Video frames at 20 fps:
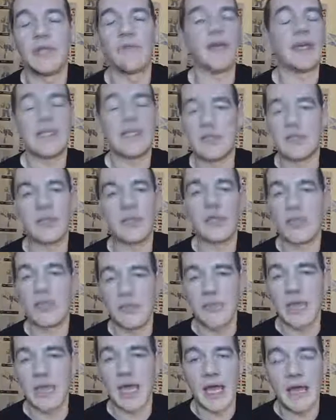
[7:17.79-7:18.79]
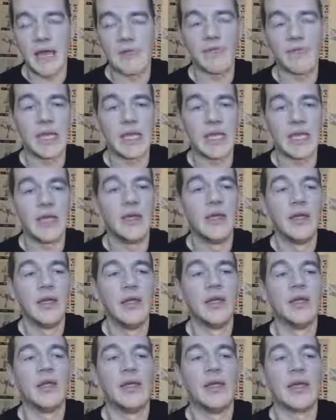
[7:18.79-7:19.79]
device that you may have, right?
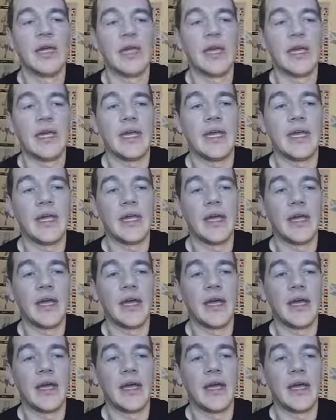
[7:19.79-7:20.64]
Uh,